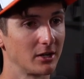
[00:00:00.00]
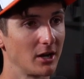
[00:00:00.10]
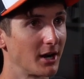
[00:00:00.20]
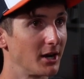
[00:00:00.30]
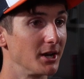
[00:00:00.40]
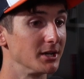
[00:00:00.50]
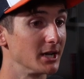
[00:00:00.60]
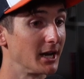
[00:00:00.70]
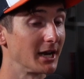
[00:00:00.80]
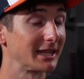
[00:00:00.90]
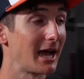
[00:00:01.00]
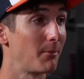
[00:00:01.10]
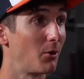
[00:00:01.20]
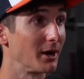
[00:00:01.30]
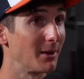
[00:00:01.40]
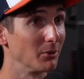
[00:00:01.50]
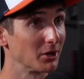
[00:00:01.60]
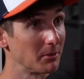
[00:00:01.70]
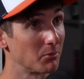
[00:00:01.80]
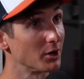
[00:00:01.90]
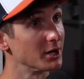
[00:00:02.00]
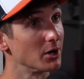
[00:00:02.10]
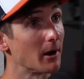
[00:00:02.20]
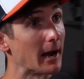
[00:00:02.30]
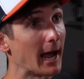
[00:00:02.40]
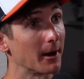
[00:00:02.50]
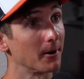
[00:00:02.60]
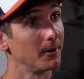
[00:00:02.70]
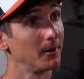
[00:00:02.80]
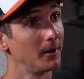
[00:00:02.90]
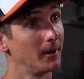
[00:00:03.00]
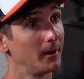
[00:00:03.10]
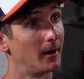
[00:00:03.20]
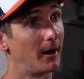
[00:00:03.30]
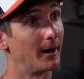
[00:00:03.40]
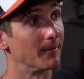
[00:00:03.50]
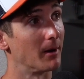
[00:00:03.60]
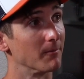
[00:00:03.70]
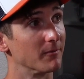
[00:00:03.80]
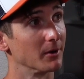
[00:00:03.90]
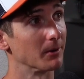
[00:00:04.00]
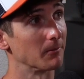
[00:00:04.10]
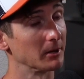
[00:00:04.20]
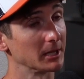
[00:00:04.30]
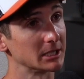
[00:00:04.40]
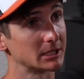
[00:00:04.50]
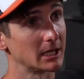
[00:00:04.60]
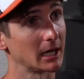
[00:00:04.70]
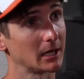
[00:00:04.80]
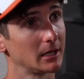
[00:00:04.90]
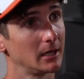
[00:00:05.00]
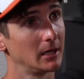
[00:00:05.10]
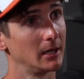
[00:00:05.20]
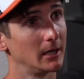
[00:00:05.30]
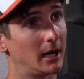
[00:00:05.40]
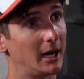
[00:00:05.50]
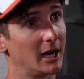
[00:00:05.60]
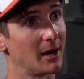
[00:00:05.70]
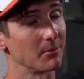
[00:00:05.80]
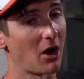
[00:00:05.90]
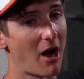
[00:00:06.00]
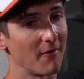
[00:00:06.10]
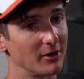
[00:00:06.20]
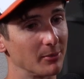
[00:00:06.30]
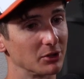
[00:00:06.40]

Got it undone. At that point, I'm looking pretty darn haggard. I'm feeling really sick. I'm coughing